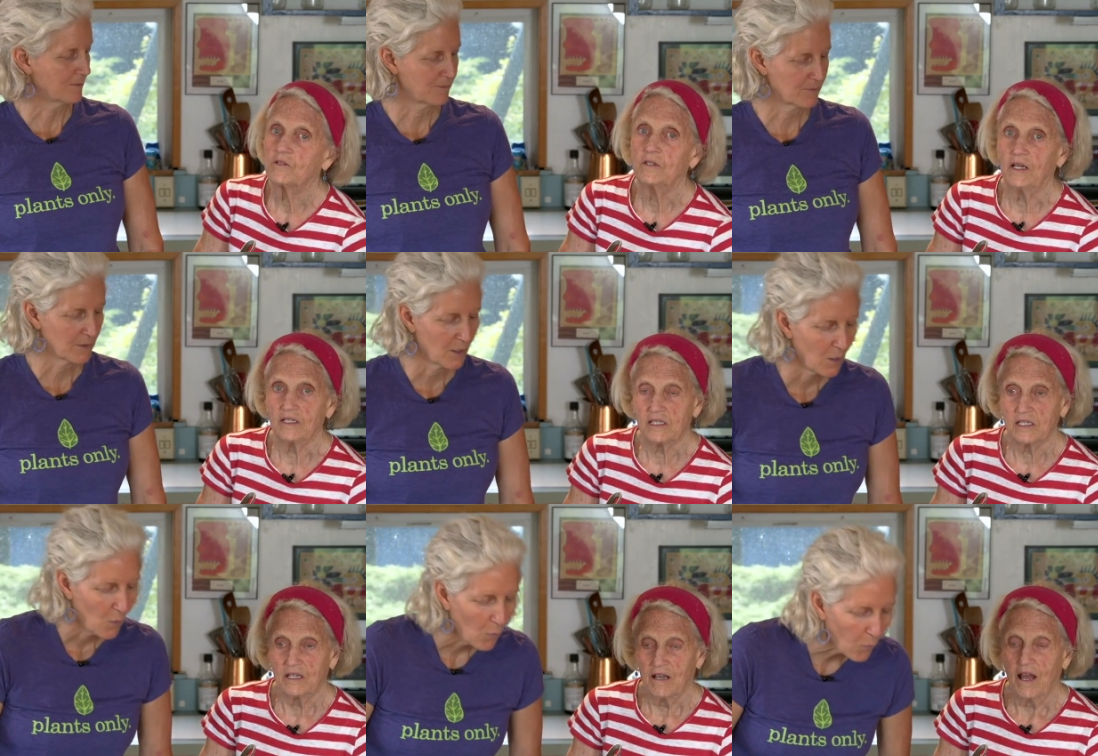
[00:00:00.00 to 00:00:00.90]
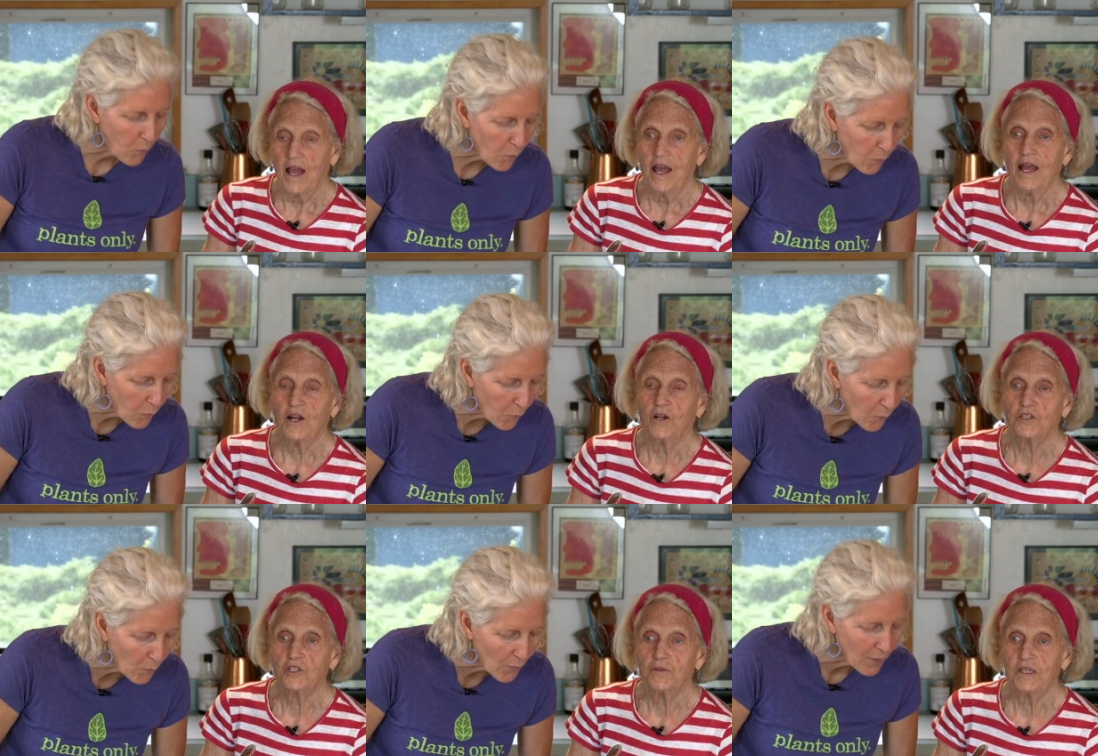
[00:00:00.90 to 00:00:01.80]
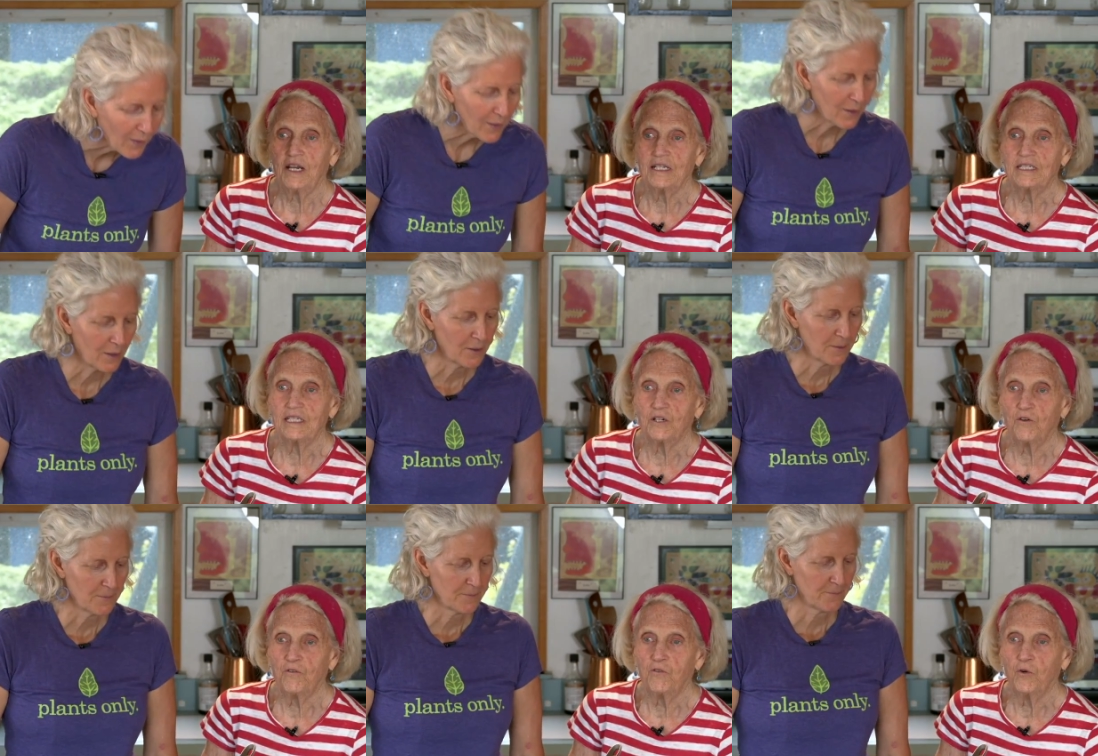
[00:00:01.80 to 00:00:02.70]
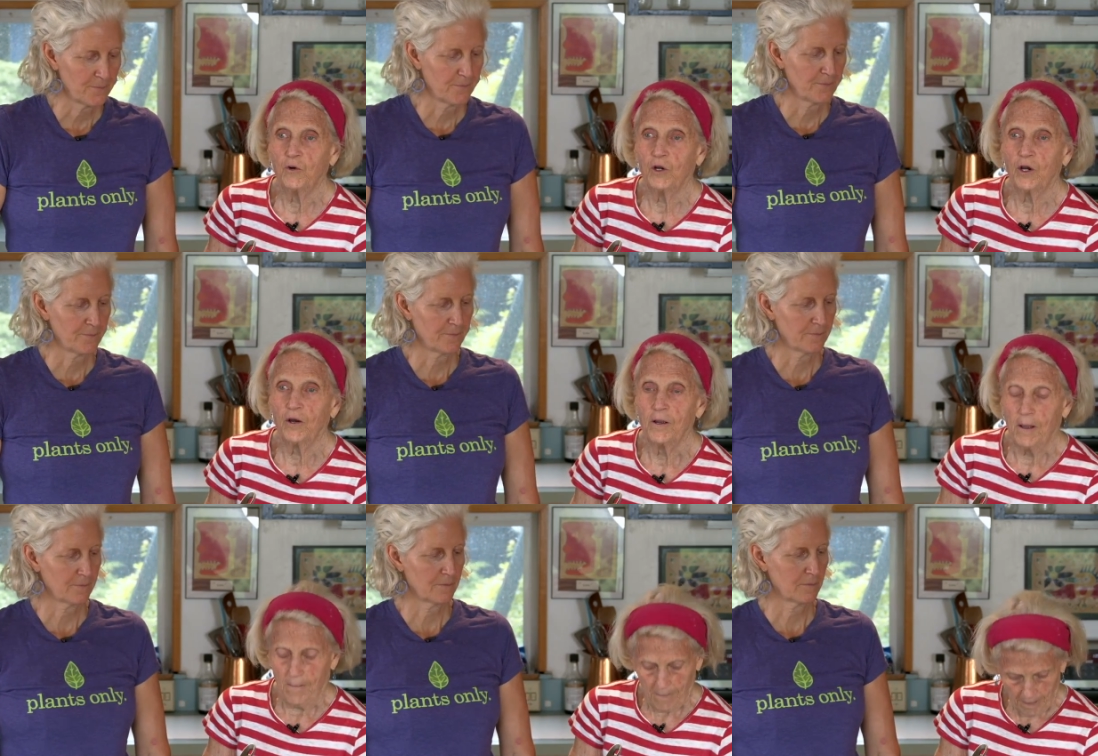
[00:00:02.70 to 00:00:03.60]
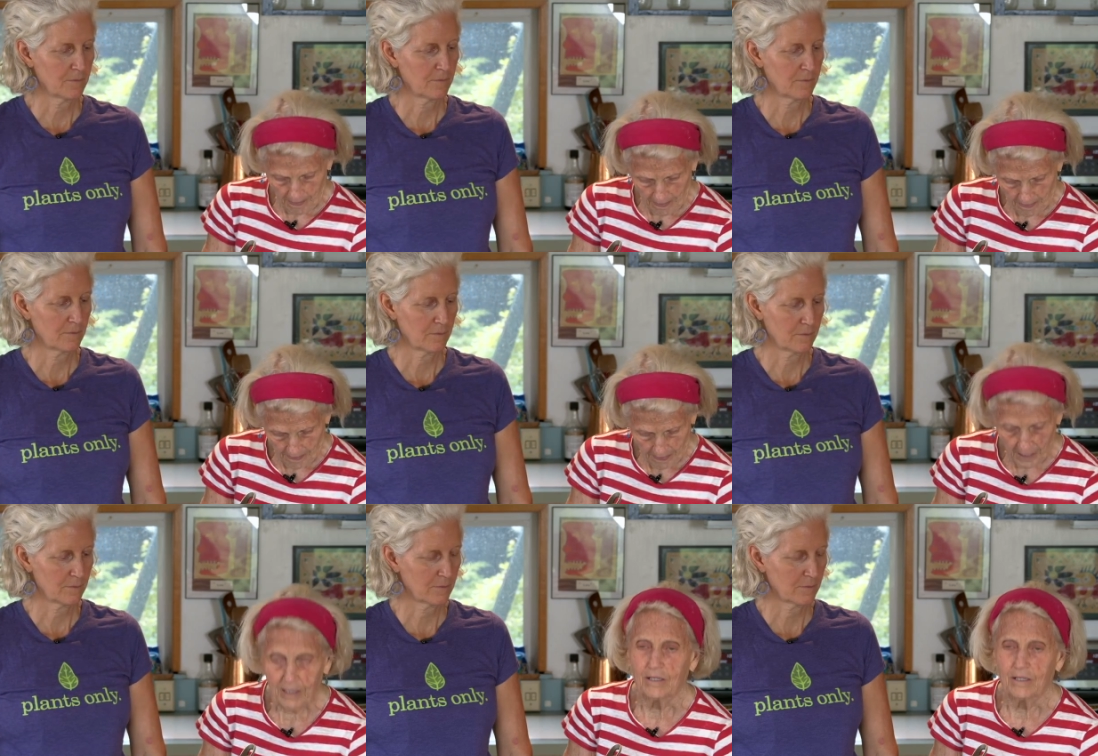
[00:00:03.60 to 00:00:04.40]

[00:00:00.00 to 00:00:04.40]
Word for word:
Speaker 1: Yes, and also the idea for uh,